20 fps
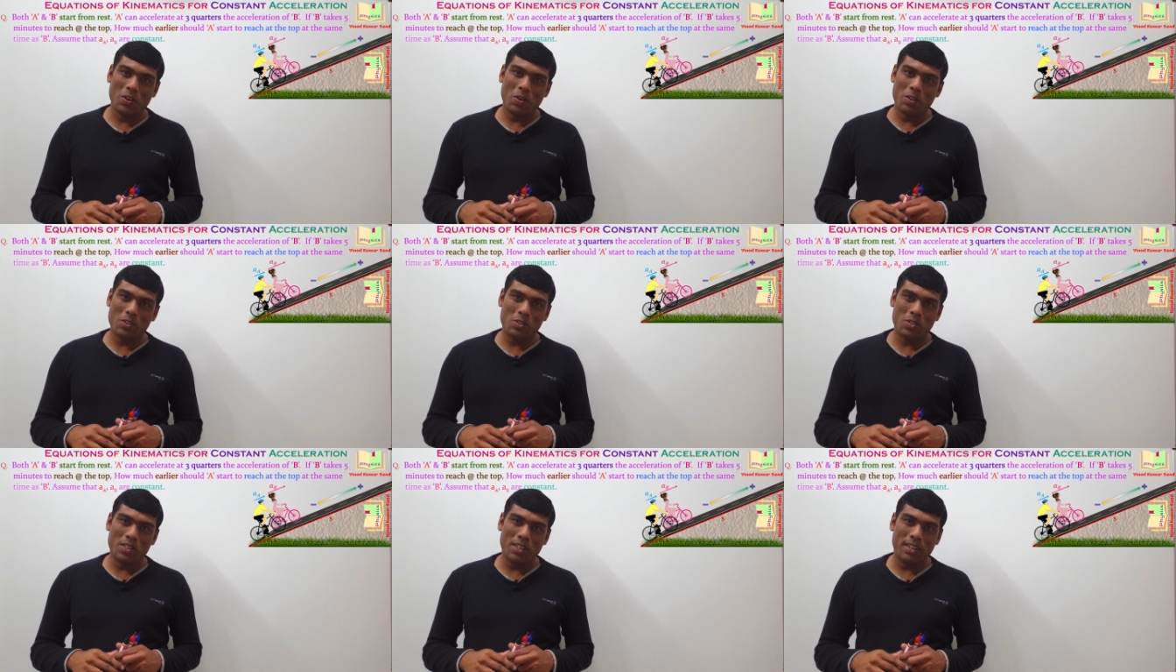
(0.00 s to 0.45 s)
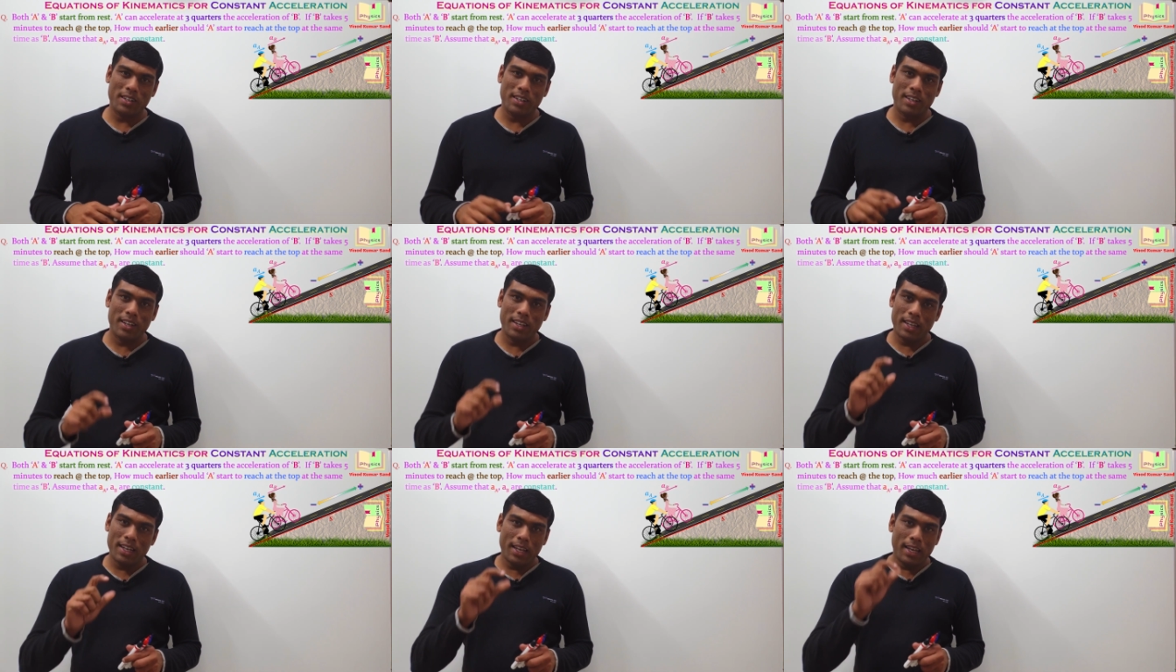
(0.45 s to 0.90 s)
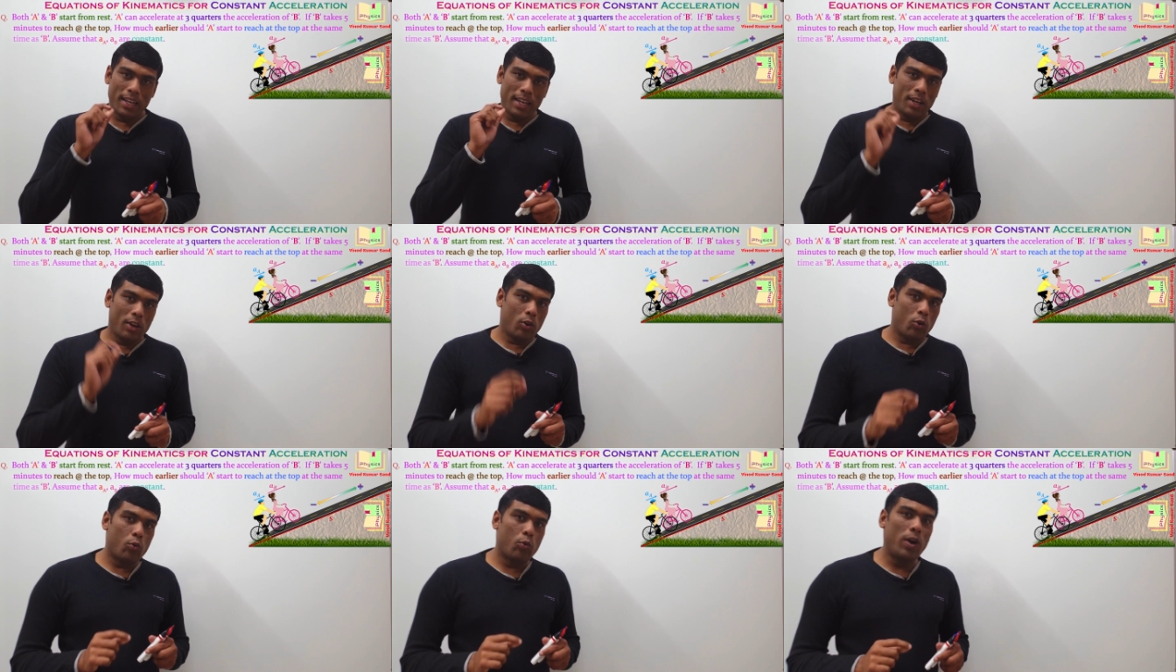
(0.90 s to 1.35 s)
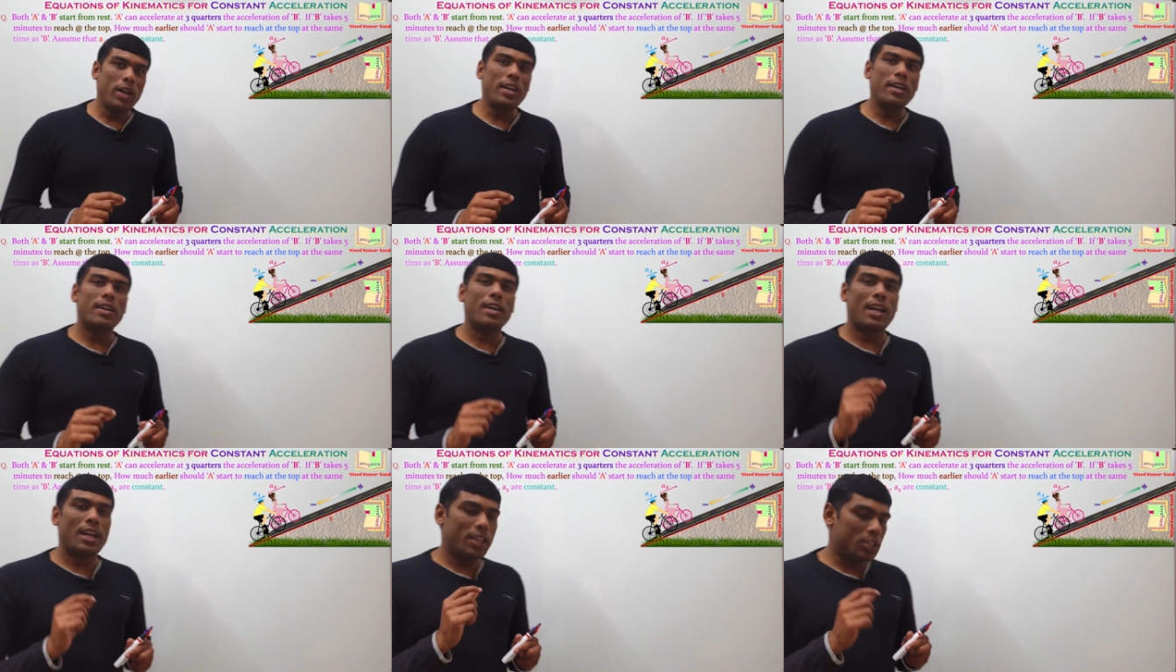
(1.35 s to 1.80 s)
constant. One
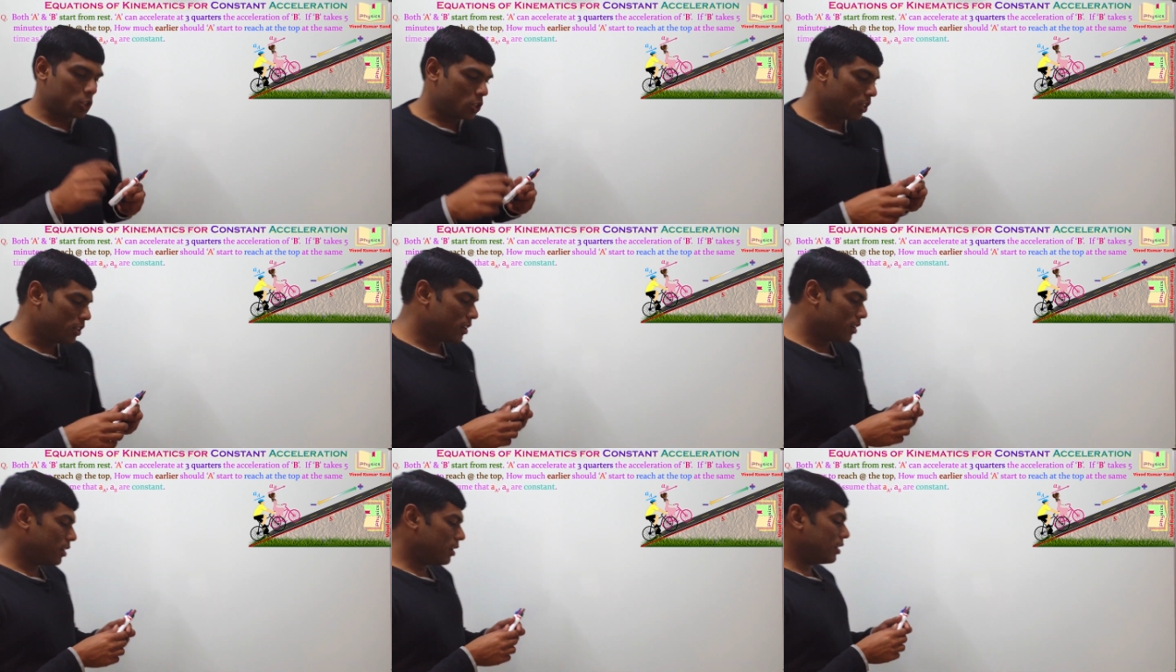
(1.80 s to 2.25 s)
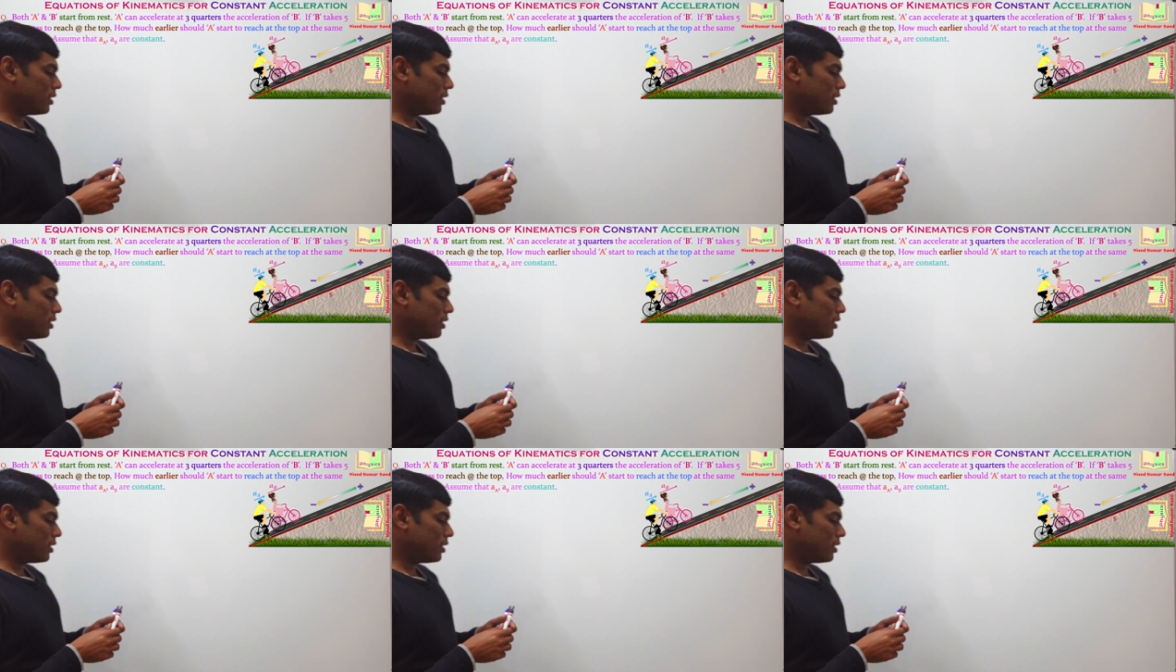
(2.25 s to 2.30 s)
relation